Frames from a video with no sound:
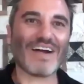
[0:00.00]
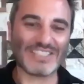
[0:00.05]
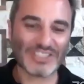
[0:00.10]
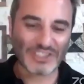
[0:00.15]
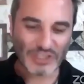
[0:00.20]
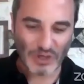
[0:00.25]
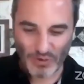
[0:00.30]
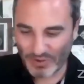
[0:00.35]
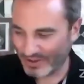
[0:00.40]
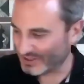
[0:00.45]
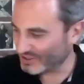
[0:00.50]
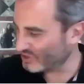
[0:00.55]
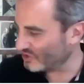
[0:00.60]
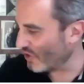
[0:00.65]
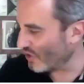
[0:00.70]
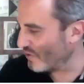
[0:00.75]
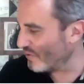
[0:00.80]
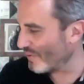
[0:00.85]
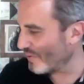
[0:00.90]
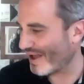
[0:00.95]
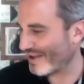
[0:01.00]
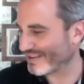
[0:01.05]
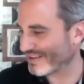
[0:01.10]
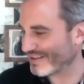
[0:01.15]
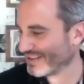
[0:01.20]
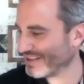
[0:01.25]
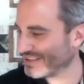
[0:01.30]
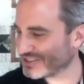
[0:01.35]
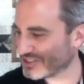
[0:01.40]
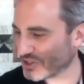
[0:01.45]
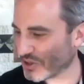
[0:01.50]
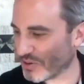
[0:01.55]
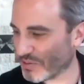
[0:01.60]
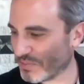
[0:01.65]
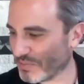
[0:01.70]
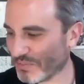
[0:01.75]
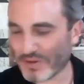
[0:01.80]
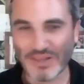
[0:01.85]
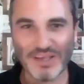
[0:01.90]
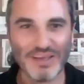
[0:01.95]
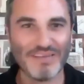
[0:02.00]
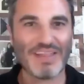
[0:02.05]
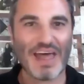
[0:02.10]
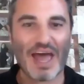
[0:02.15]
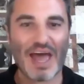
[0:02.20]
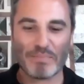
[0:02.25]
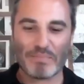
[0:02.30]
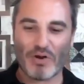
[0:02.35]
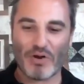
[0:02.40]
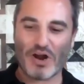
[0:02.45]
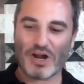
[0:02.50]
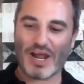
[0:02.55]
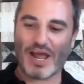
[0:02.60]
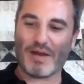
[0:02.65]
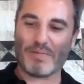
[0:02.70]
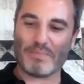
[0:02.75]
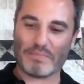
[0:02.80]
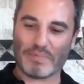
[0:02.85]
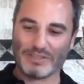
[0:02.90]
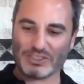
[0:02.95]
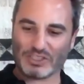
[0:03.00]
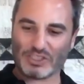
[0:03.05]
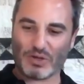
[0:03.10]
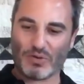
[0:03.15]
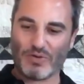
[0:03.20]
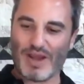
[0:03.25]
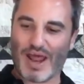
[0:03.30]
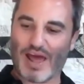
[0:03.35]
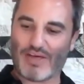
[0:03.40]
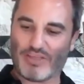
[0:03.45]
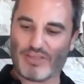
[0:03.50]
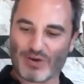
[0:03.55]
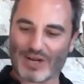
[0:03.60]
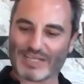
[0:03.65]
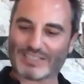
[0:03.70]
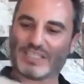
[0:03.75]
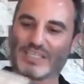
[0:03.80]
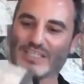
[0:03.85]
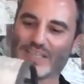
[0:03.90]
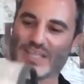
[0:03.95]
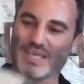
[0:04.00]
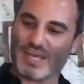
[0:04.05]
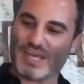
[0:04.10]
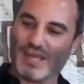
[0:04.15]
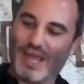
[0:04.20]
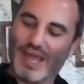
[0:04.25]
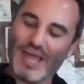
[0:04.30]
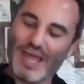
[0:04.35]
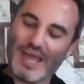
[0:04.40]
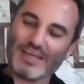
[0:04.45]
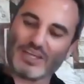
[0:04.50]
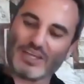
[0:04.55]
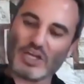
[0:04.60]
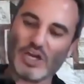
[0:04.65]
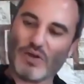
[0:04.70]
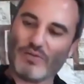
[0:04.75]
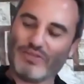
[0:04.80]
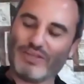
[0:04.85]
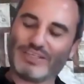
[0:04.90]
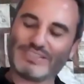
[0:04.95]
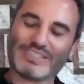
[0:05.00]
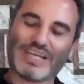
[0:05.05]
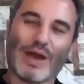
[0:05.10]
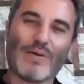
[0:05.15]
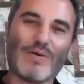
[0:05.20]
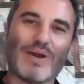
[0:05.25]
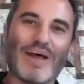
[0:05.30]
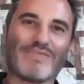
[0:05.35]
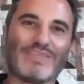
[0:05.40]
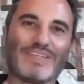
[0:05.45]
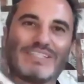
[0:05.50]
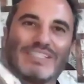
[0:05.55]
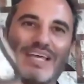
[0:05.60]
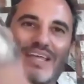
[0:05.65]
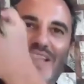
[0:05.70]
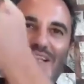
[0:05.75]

All right. So, so, so we'll leave that part out. But so now the rest of the thing, you know, this, I would have to